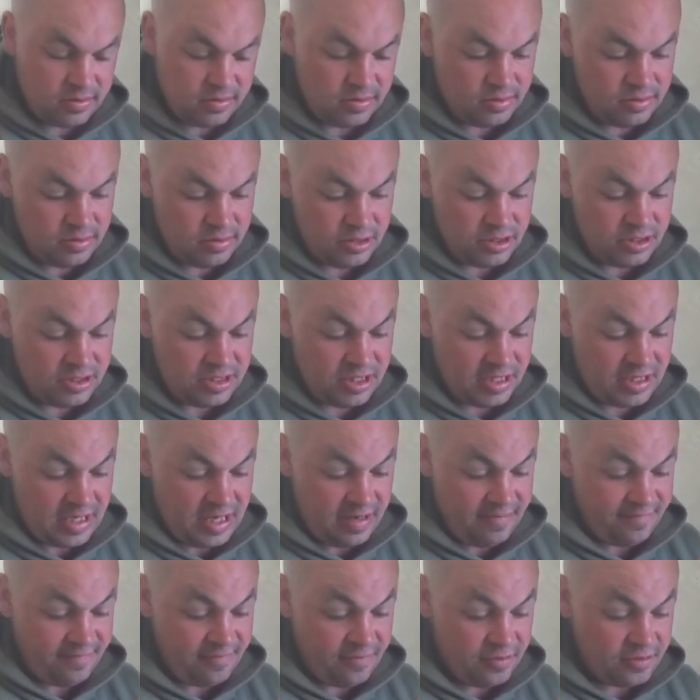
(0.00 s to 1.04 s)
Just stick
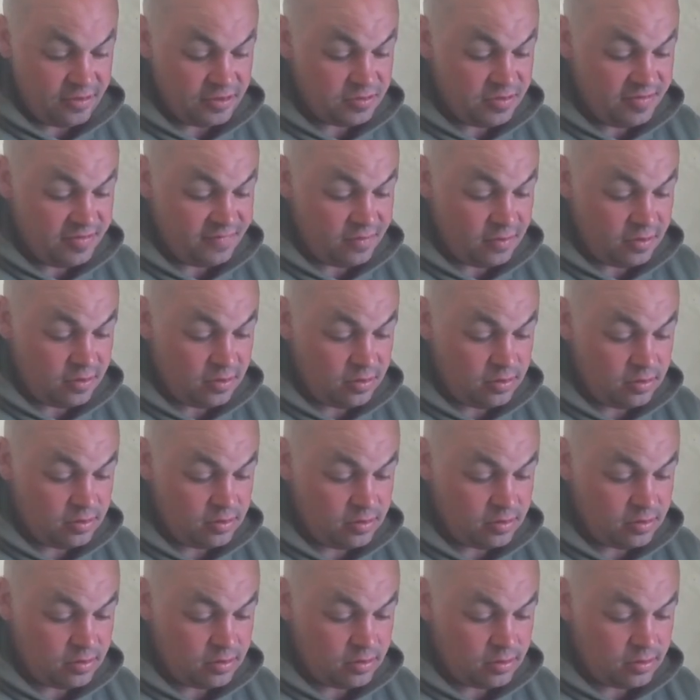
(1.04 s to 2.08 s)
that through the swivel,
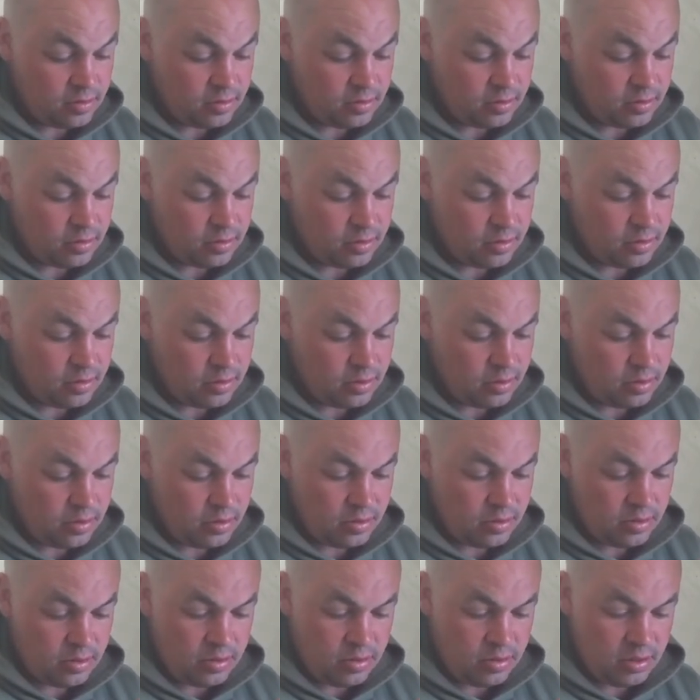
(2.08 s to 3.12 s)

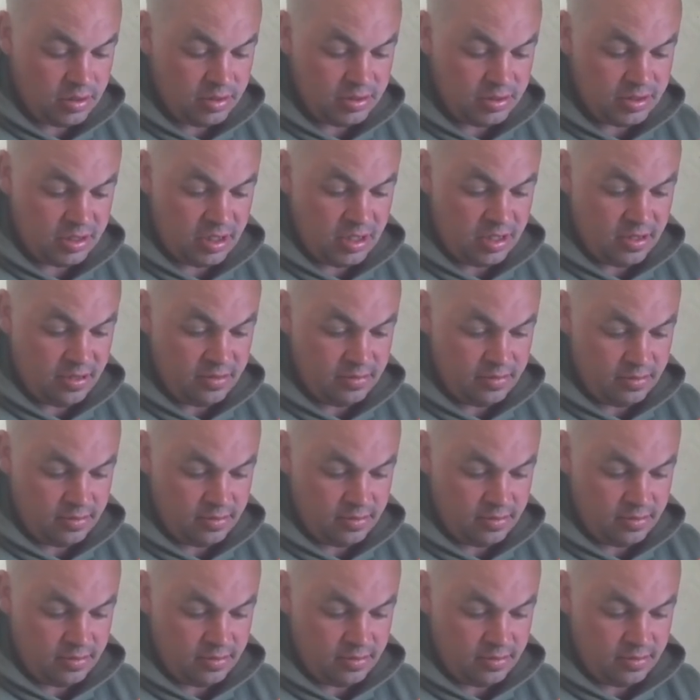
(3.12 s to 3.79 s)
like so.